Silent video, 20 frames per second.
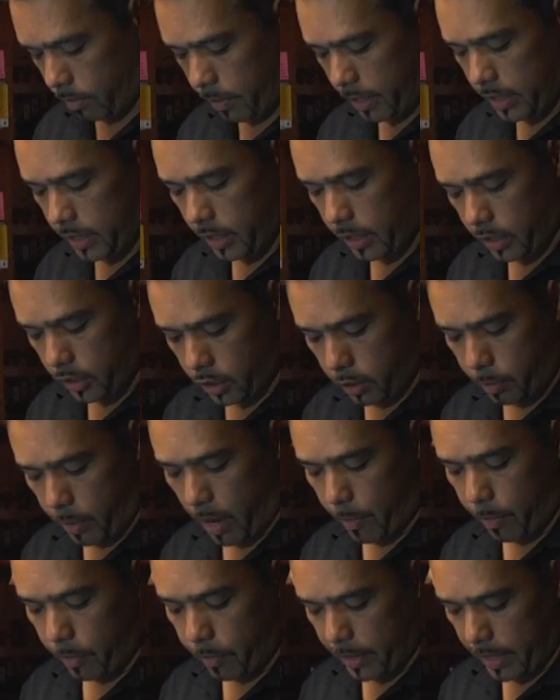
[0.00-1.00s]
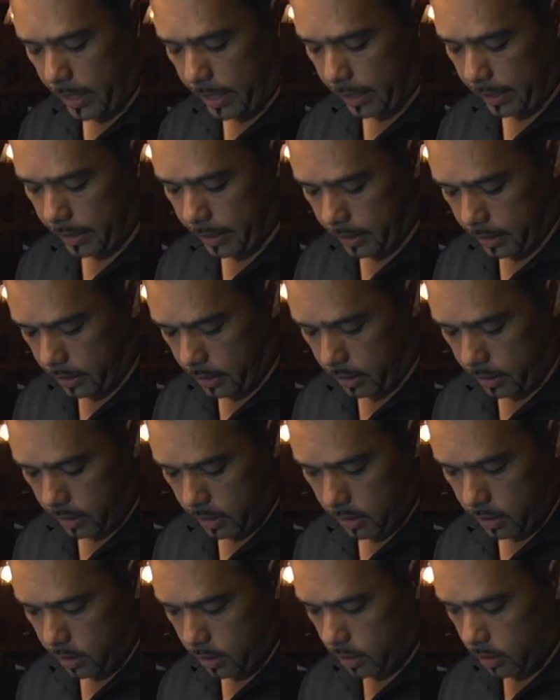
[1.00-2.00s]
basically, you just pop them in like this,
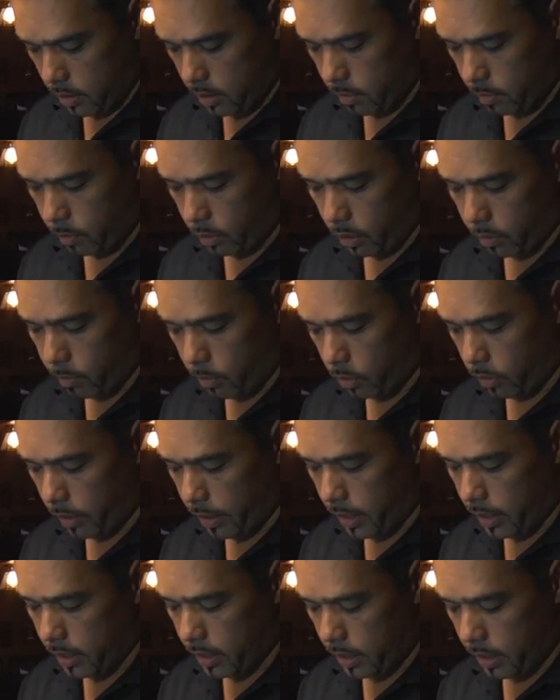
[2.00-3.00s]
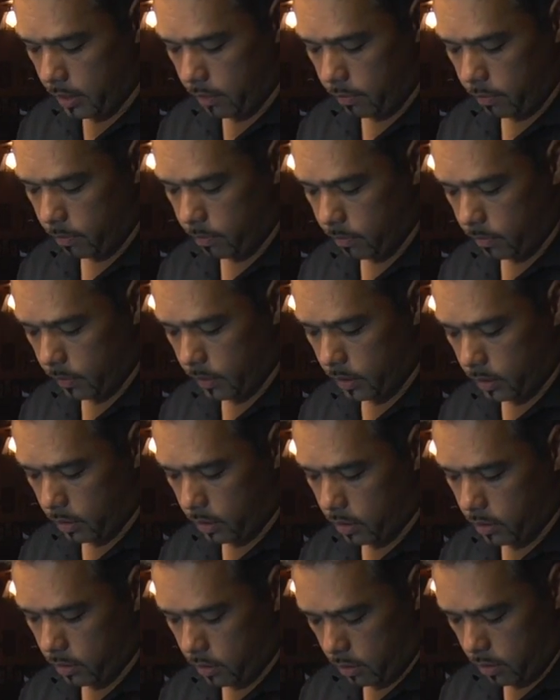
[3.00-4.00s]
put the both ends in,
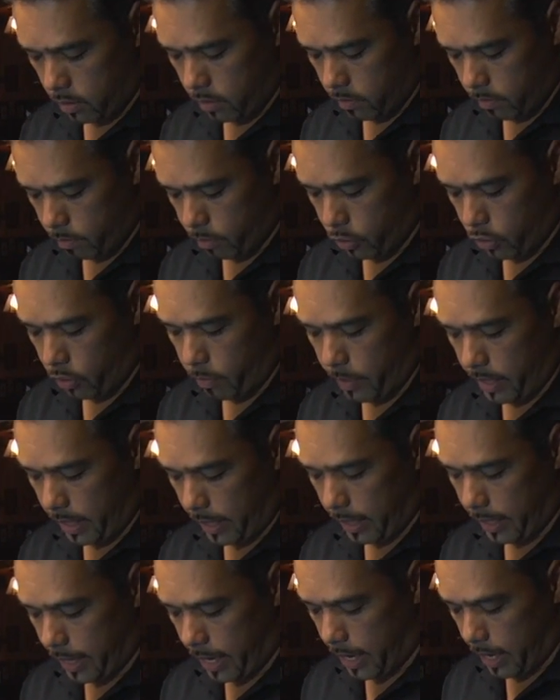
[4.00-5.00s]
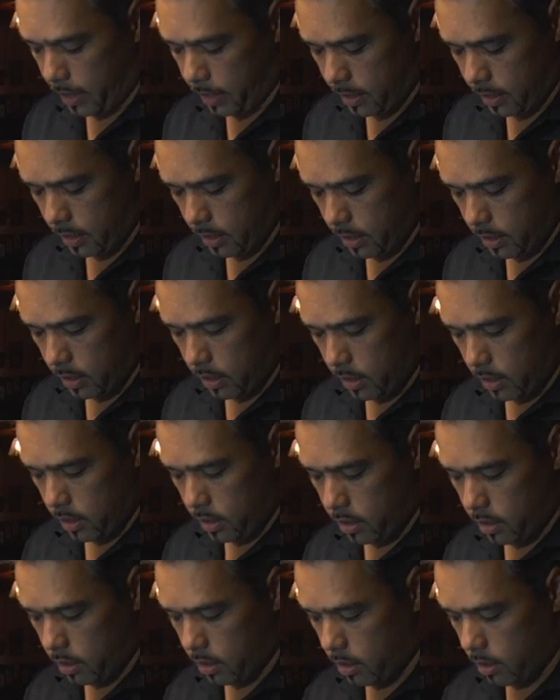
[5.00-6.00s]
just push them in like that.
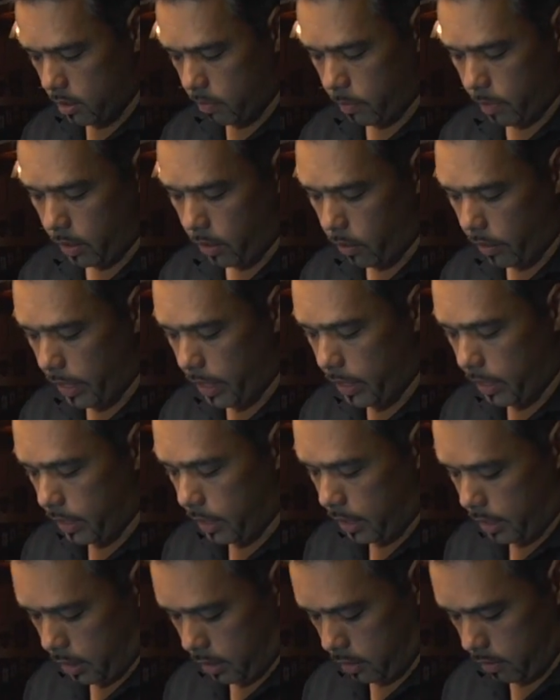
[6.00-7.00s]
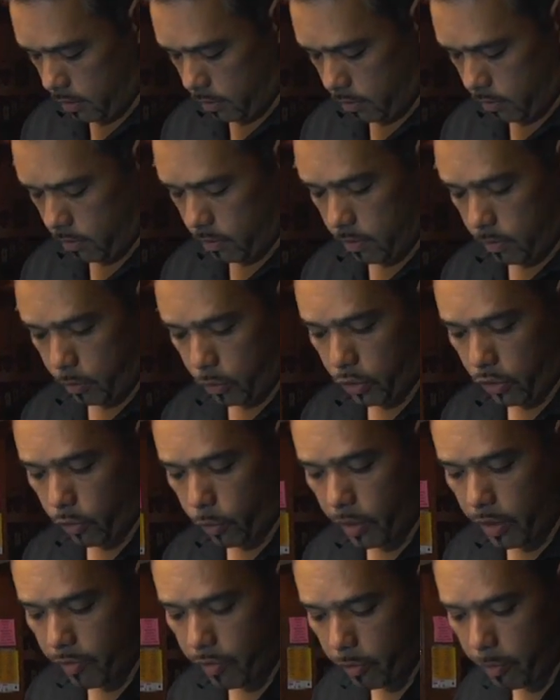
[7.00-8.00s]
I'm gonna go ahead and put
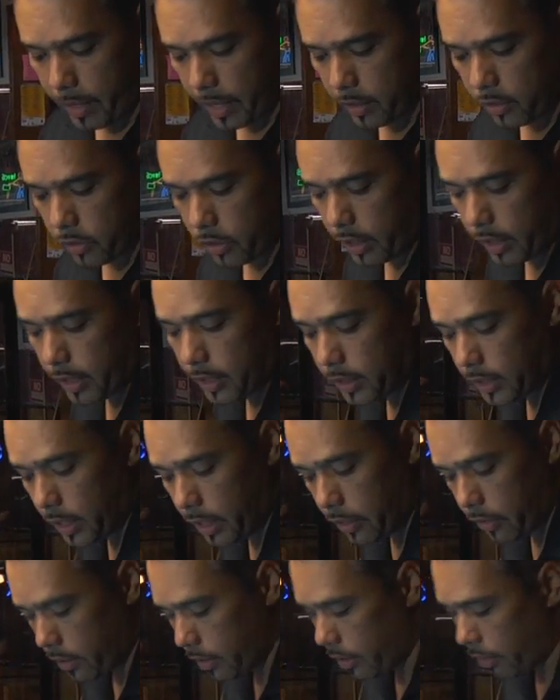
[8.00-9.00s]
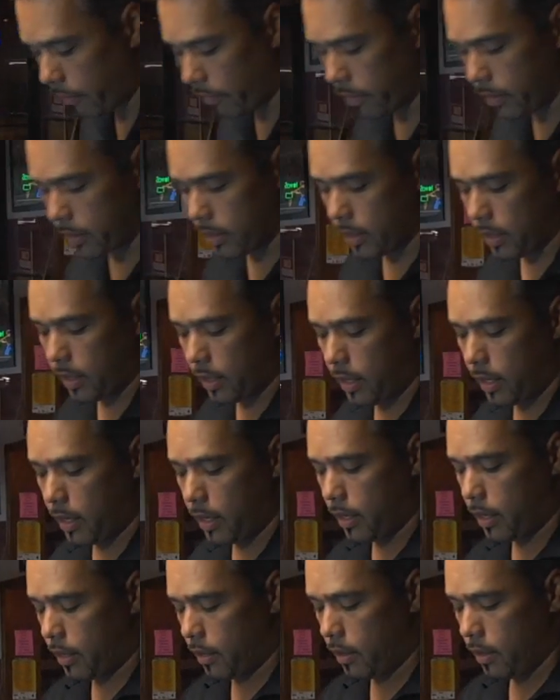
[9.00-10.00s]
3 of them in so you guys can hear the difference in
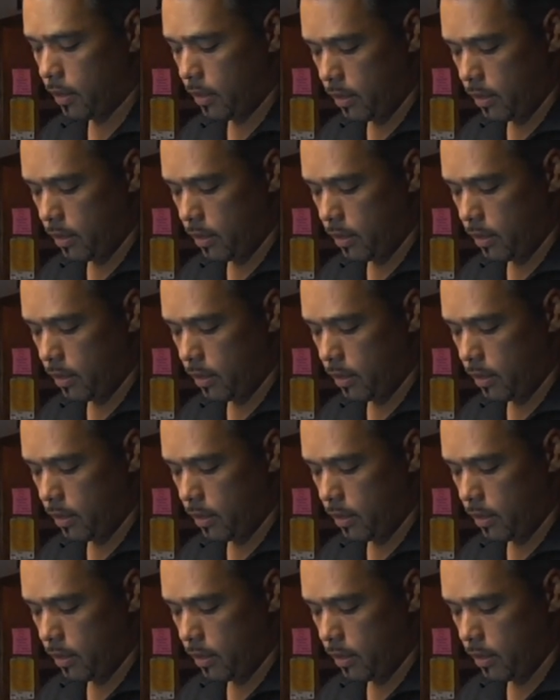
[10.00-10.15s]
the,